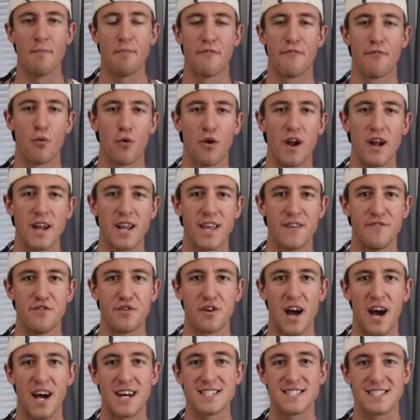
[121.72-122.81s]
before I give you
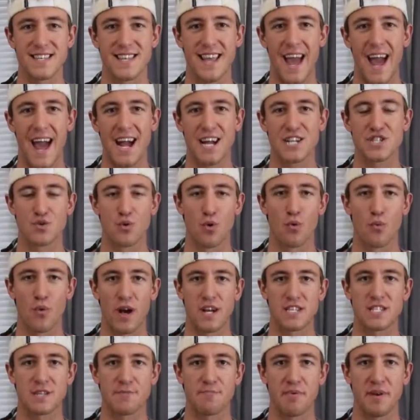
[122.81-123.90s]
guys the actual
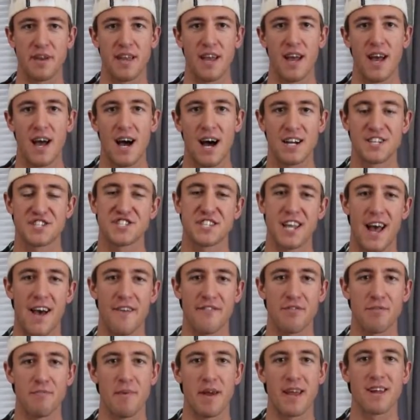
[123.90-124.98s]
recipe, I just
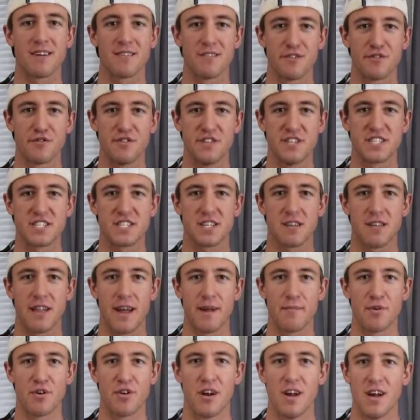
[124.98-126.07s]
have to make a little
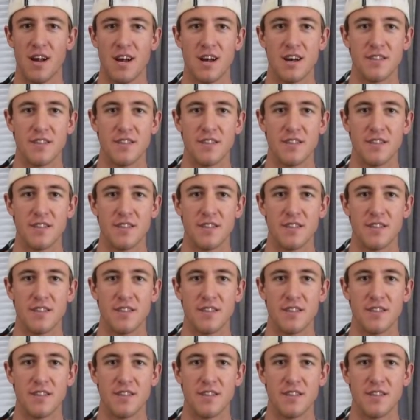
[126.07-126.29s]
disclaimer.